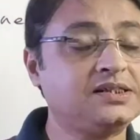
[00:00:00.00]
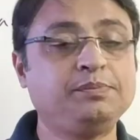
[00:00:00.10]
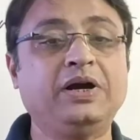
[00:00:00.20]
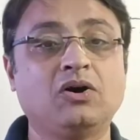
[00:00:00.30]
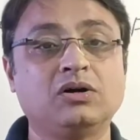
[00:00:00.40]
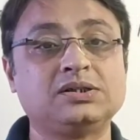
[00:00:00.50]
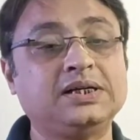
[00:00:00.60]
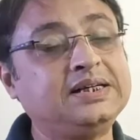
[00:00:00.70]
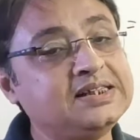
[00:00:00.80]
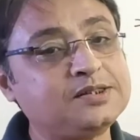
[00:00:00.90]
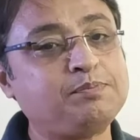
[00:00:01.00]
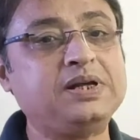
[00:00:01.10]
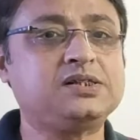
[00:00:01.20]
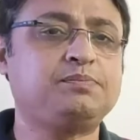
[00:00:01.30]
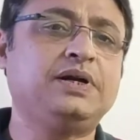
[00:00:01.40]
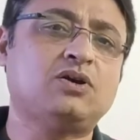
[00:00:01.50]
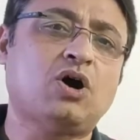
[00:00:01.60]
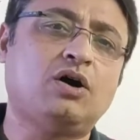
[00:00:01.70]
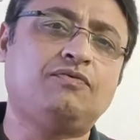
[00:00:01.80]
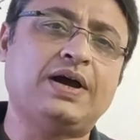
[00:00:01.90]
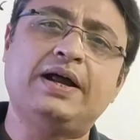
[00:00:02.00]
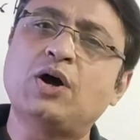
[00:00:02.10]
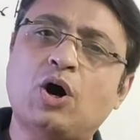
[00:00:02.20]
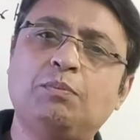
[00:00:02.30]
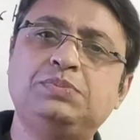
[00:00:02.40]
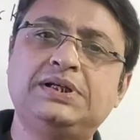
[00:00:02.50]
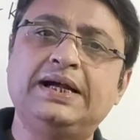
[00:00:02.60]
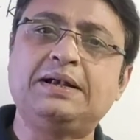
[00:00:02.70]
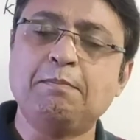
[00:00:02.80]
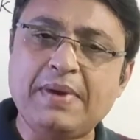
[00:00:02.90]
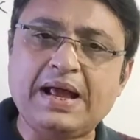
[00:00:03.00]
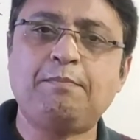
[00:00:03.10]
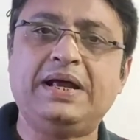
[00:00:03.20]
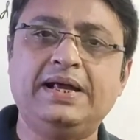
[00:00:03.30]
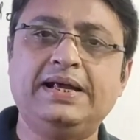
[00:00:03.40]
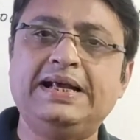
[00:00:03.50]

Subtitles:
Because the displacement of an object may be